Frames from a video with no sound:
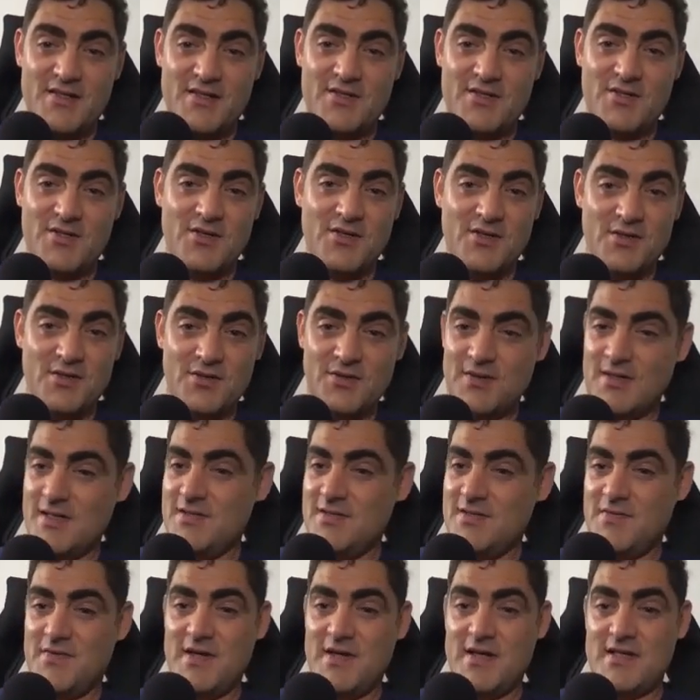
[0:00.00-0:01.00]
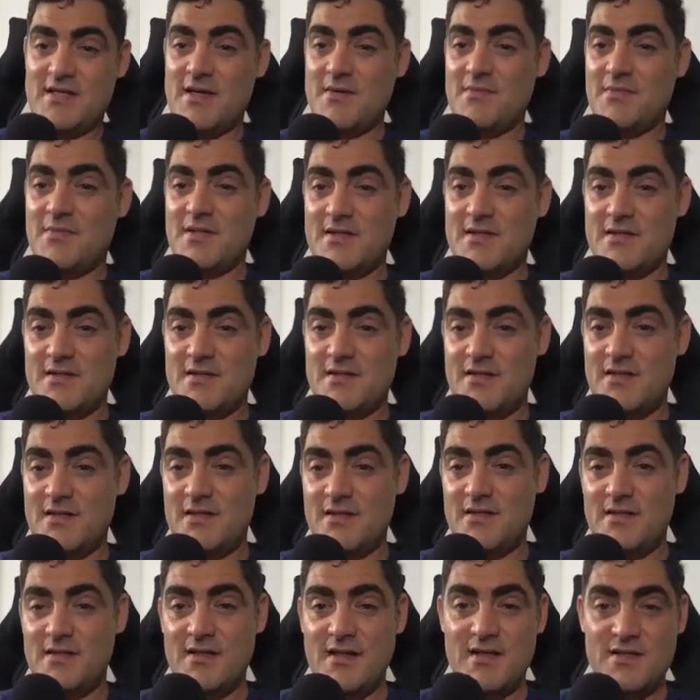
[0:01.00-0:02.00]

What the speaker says: So as far as I'm concerned,